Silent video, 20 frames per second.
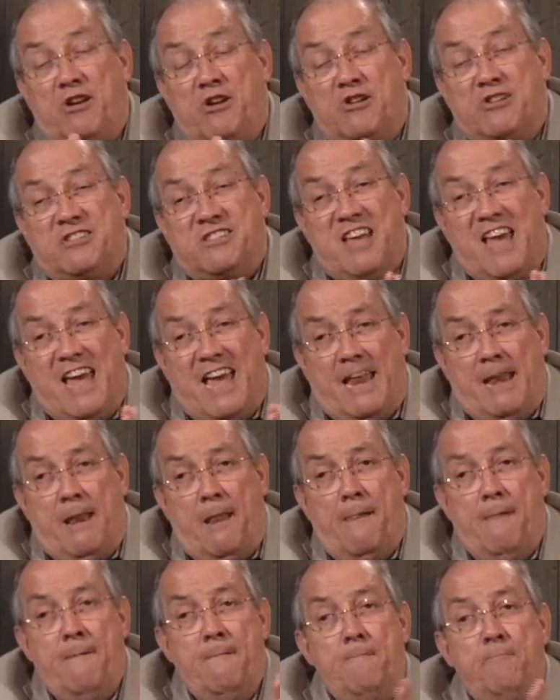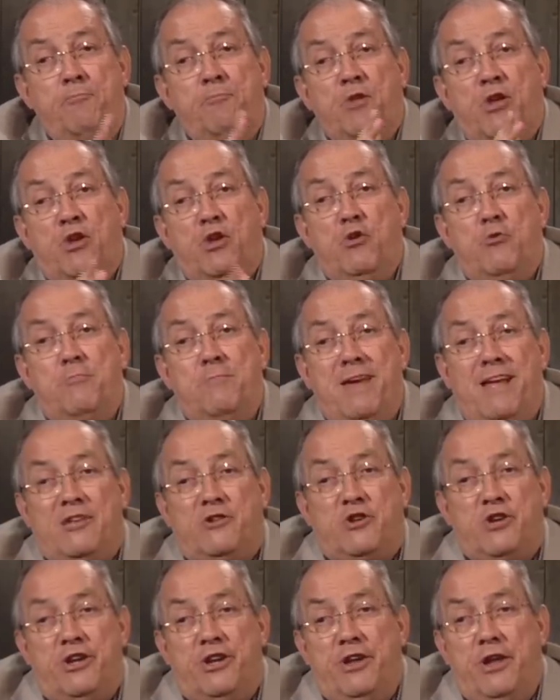to what you're saying. You
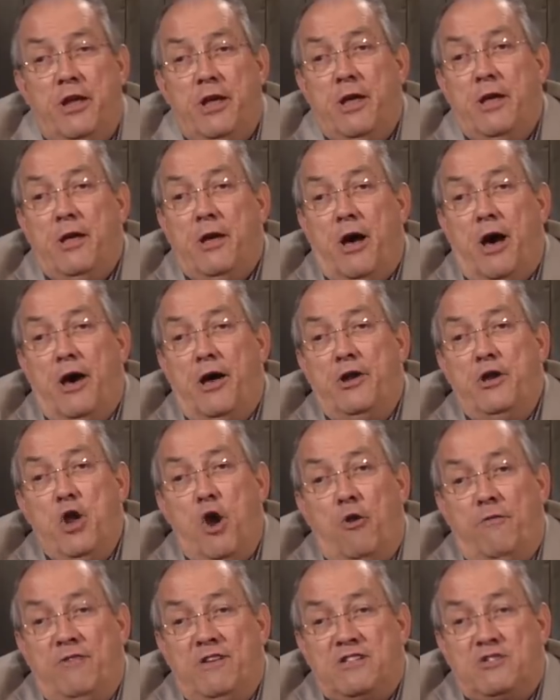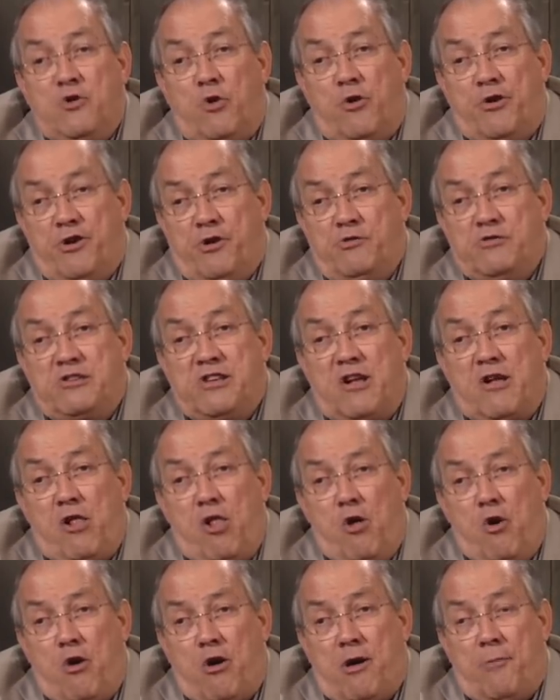mentioned Novus Ordo
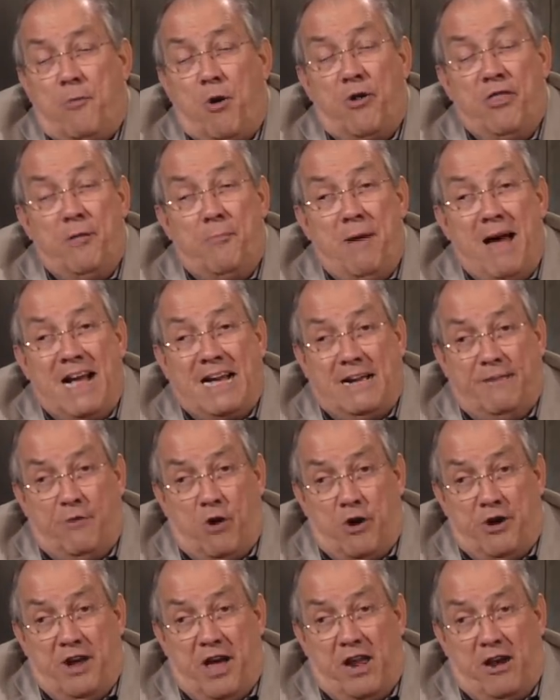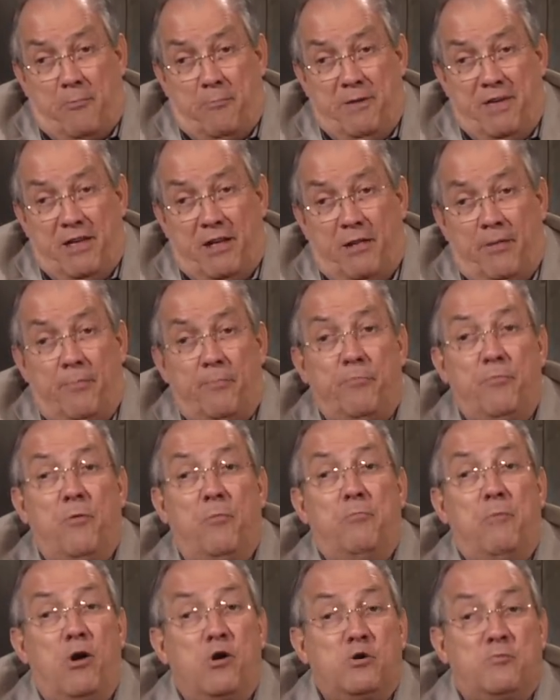Seclorum on the back of our dollar bill.
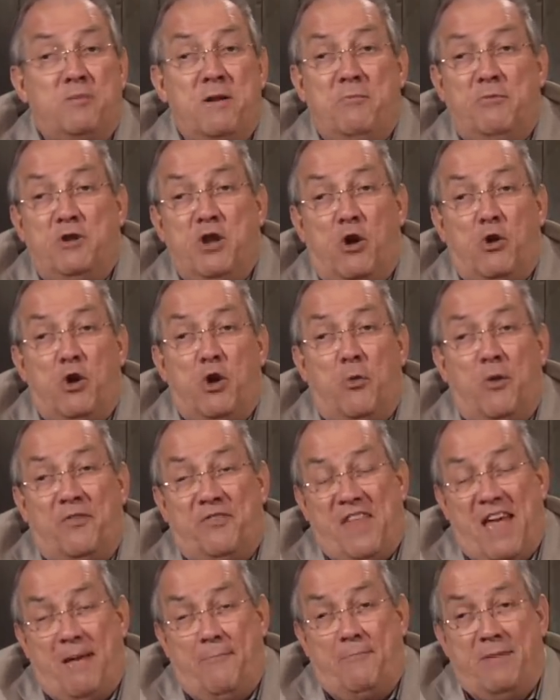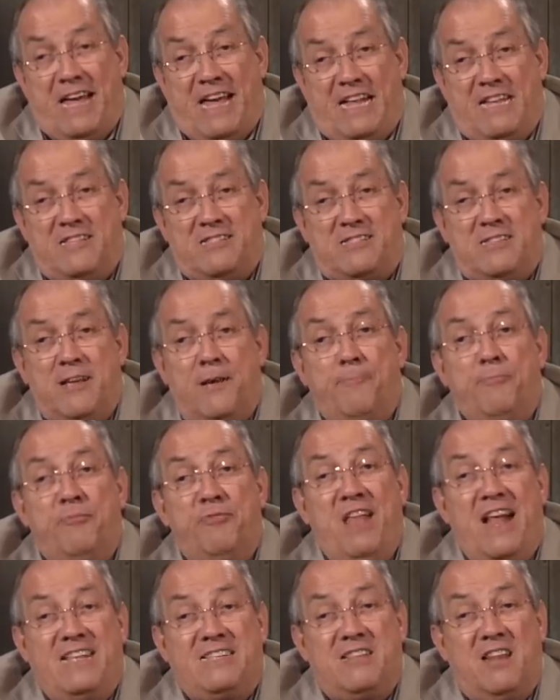Most people don't know what that means.
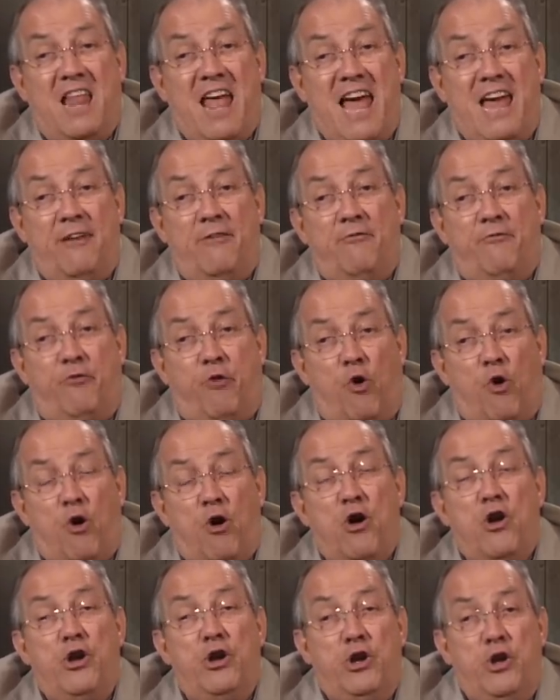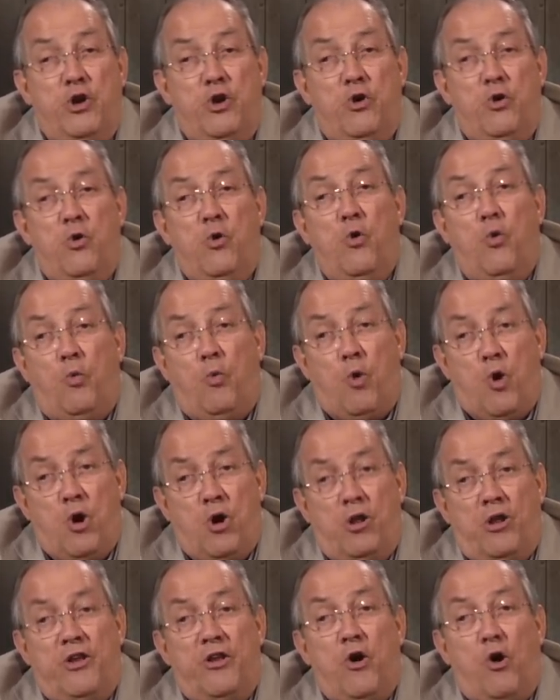That's Latin for New
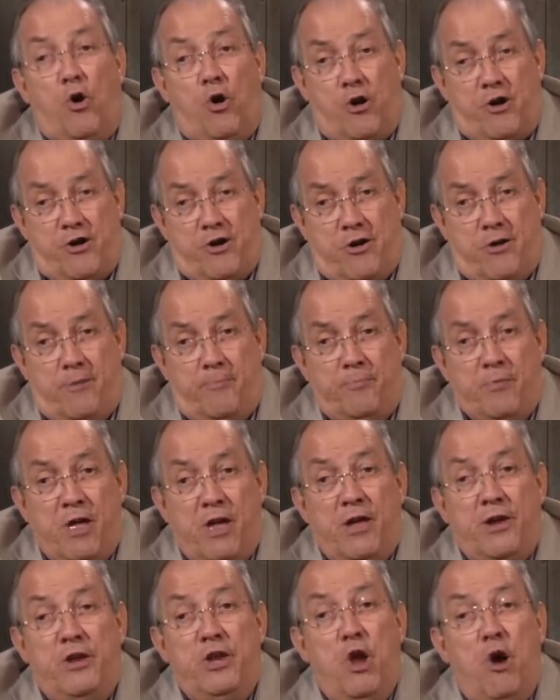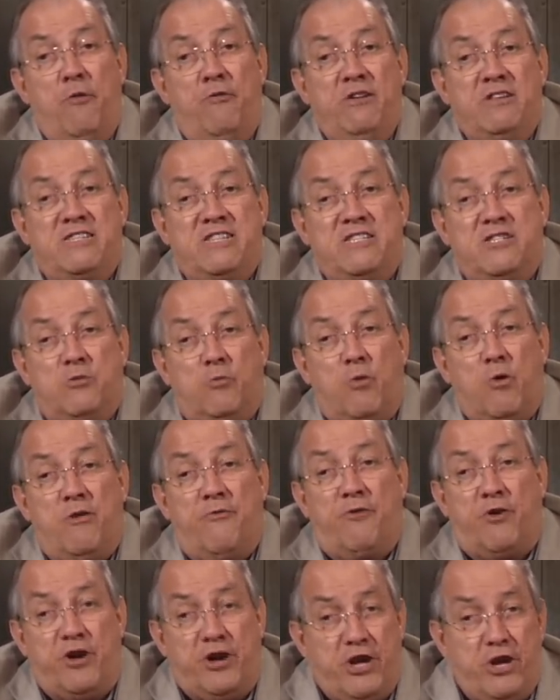World Order. Novus is the
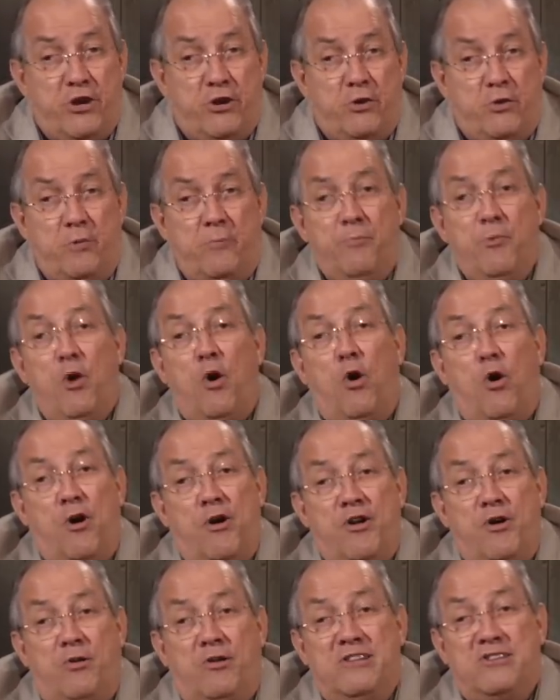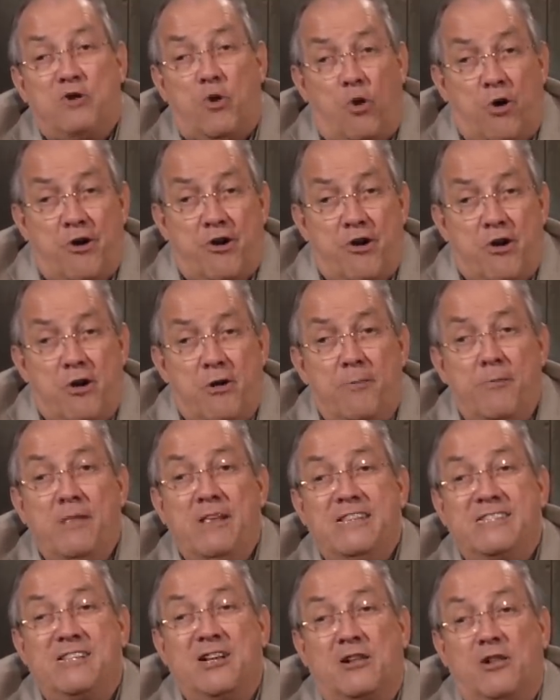word for new. Ordo is order.
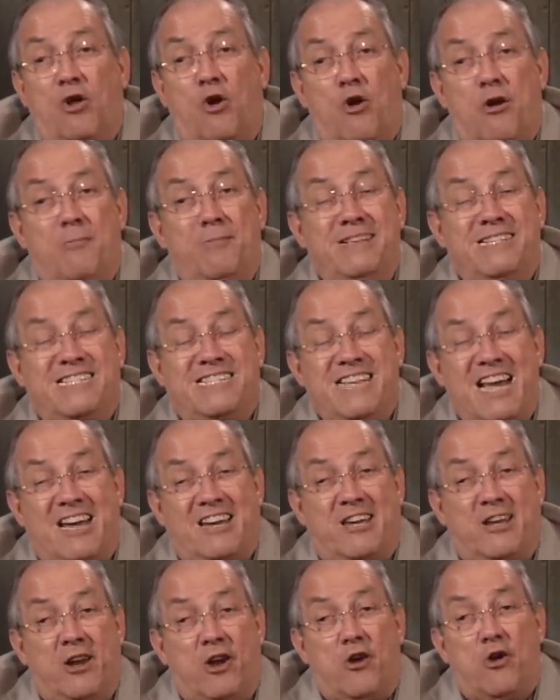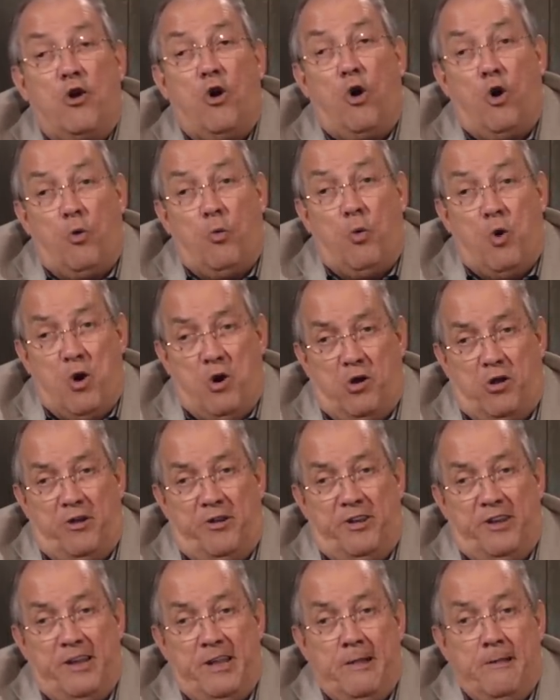Seclorum is secular or
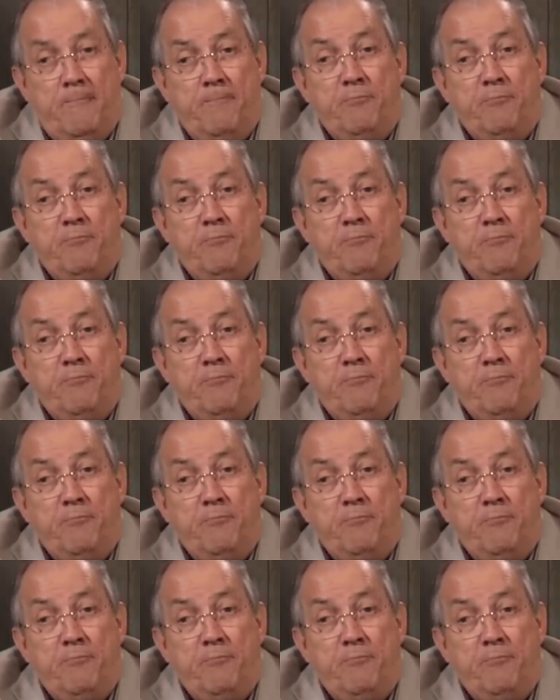world.